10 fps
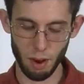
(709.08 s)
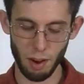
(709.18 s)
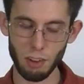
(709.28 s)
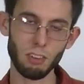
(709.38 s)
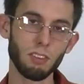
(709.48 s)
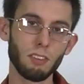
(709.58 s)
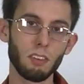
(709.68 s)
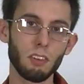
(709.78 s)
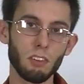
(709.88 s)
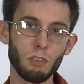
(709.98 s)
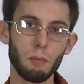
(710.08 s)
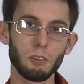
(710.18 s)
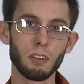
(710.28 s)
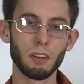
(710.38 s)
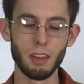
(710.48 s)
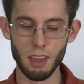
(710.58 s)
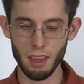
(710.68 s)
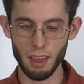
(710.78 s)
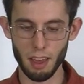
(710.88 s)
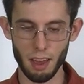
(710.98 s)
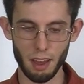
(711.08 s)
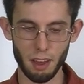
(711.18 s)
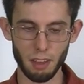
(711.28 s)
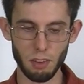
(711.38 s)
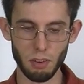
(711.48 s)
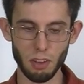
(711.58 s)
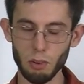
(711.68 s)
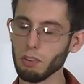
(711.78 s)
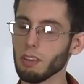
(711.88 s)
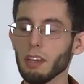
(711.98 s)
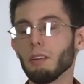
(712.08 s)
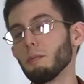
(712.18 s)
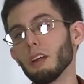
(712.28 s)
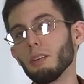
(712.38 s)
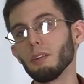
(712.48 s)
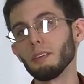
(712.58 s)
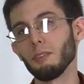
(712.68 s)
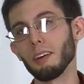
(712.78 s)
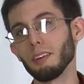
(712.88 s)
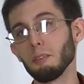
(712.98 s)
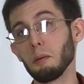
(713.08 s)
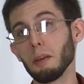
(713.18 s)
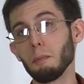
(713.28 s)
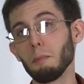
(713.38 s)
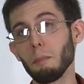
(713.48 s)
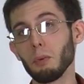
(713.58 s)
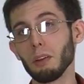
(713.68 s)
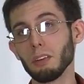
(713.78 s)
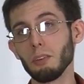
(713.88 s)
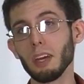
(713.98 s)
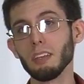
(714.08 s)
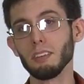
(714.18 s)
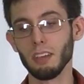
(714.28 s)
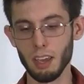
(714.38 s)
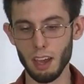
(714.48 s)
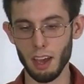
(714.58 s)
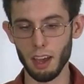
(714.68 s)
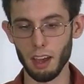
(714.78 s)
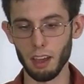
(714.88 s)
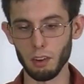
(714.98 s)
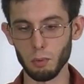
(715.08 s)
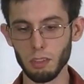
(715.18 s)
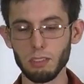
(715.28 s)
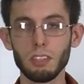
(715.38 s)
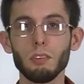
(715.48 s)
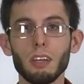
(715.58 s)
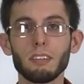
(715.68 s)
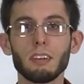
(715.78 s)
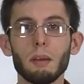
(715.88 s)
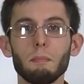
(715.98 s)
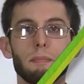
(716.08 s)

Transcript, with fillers: Our address is in the description. Uh, you could go to thegeekgroup.org to find out how to become a member and donate and we'll see you next time.